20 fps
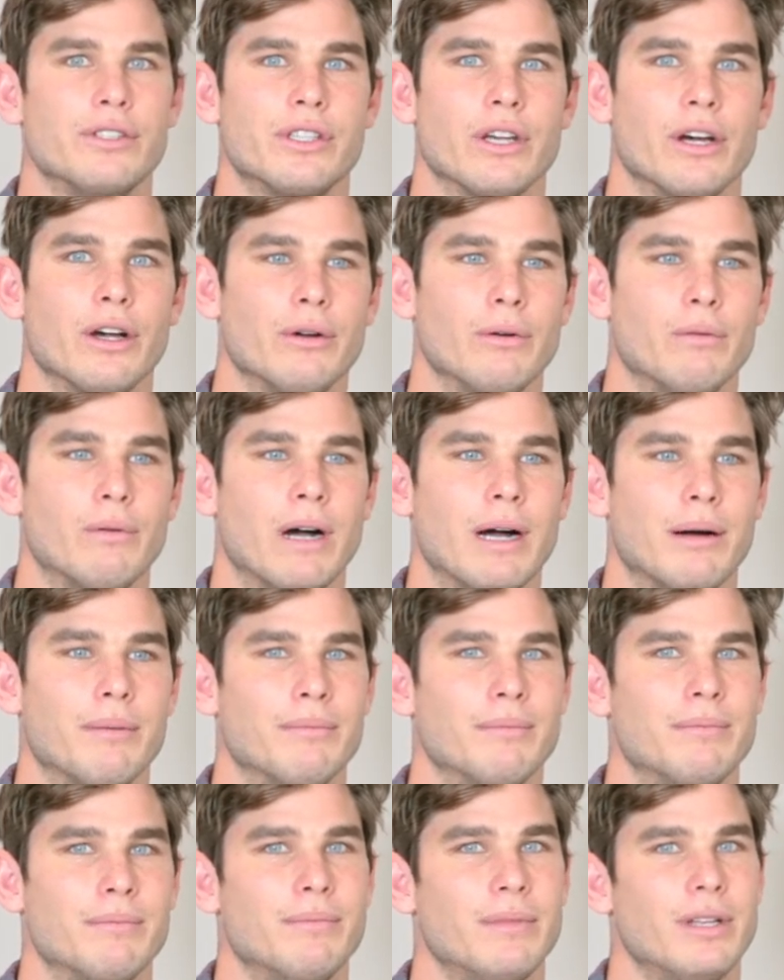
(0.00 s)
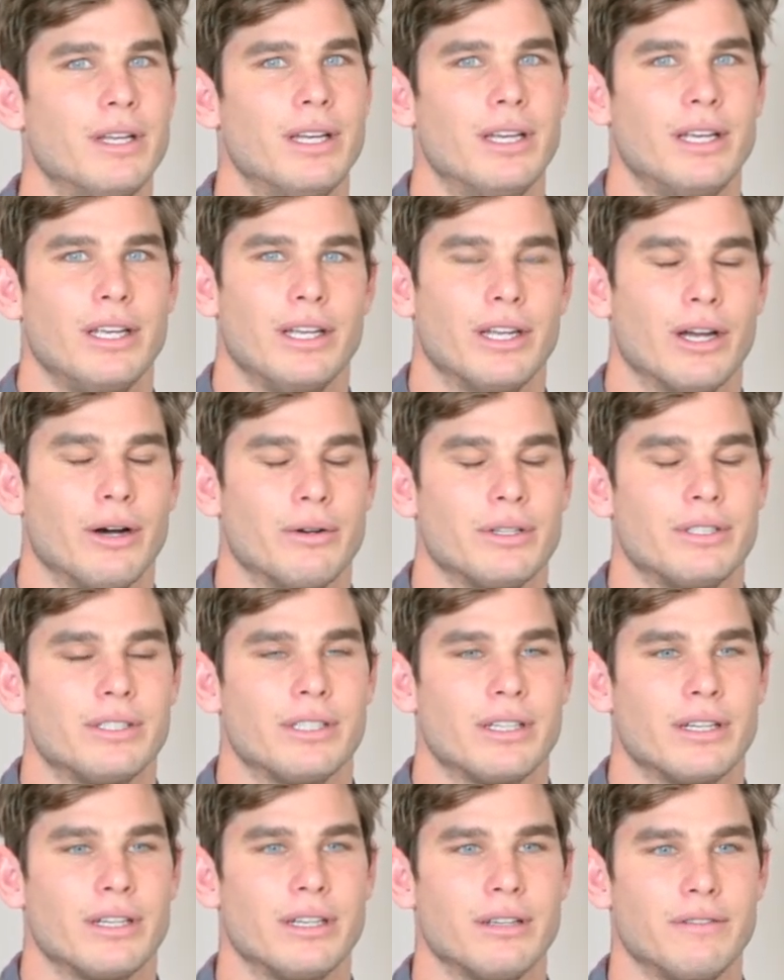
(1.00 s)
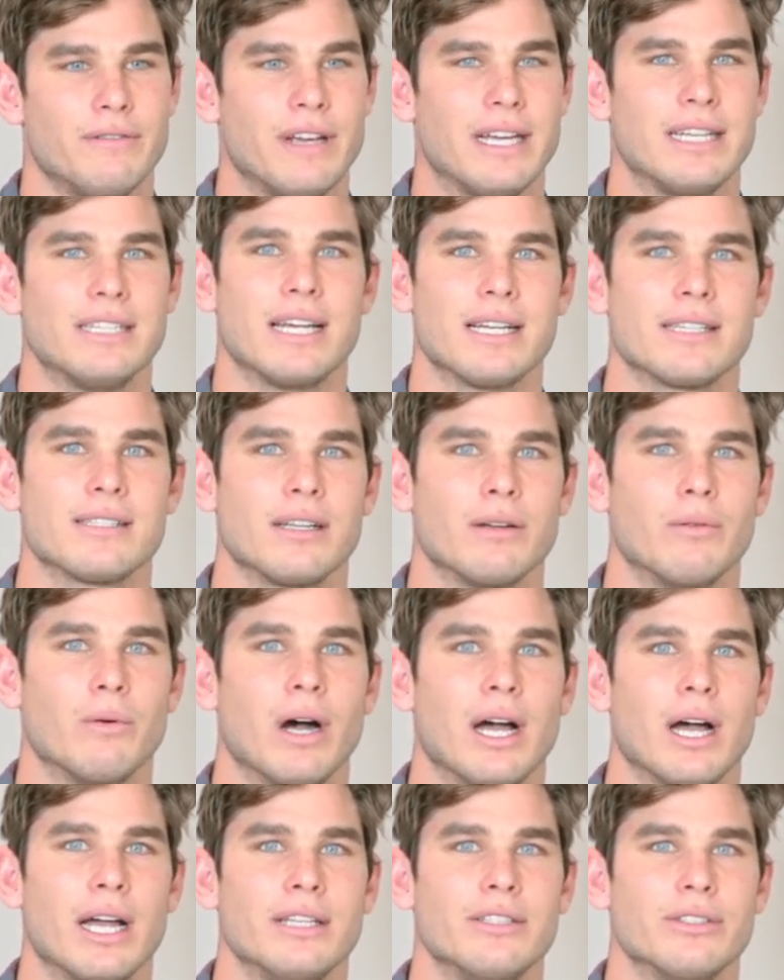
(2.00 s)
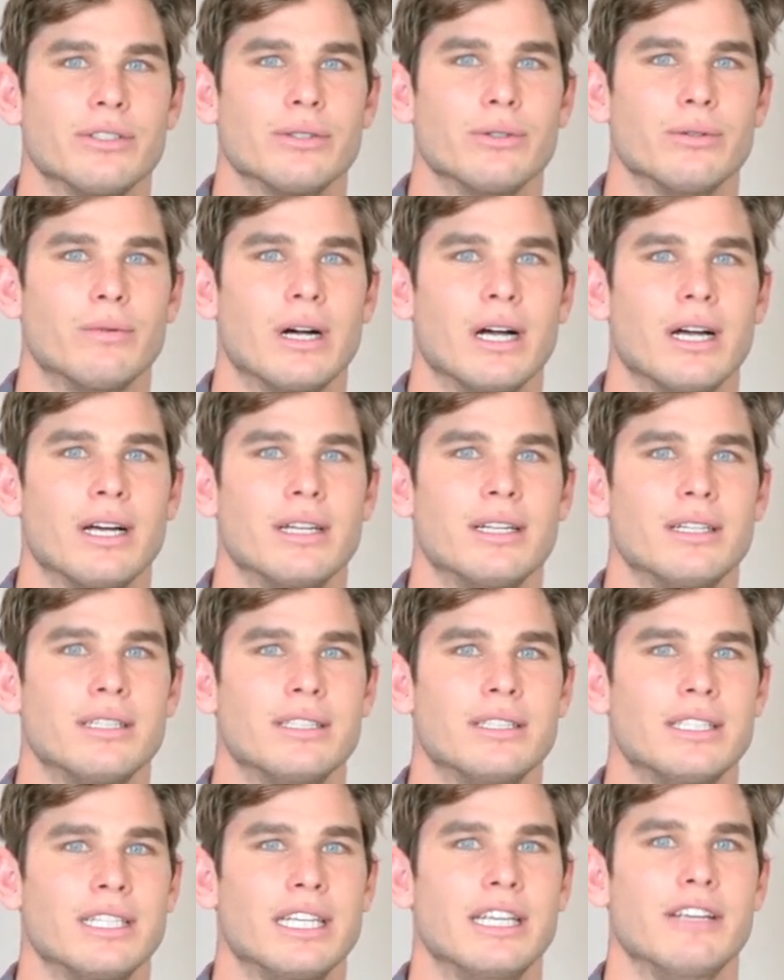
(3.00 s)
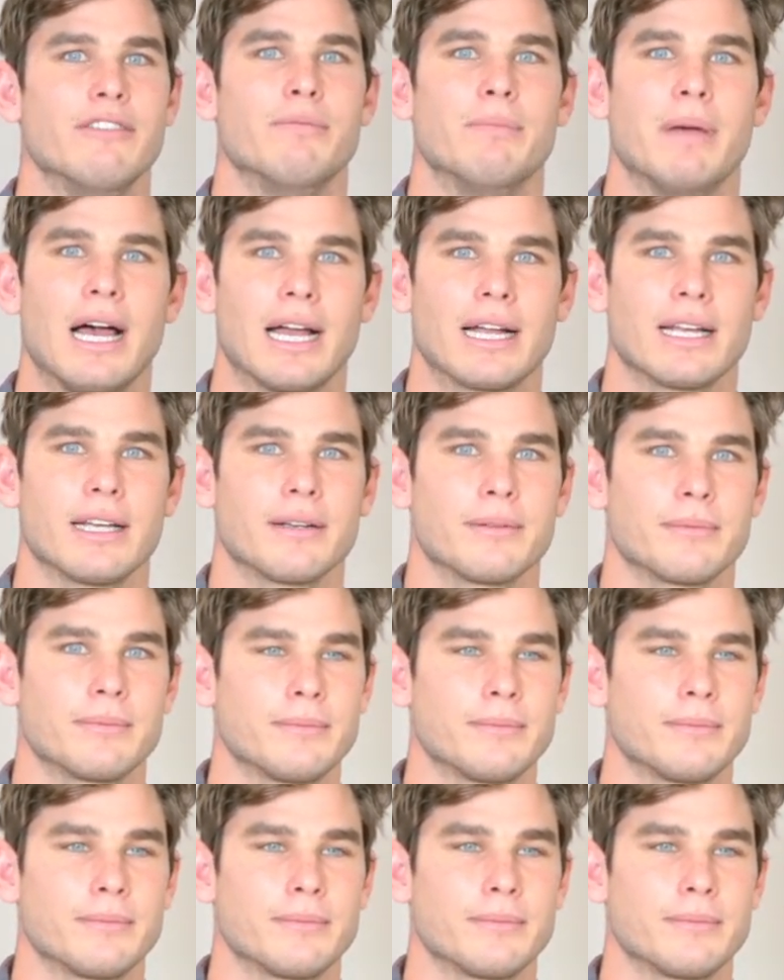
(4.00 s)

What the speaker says: So, you know, it's a fantastic way to give back.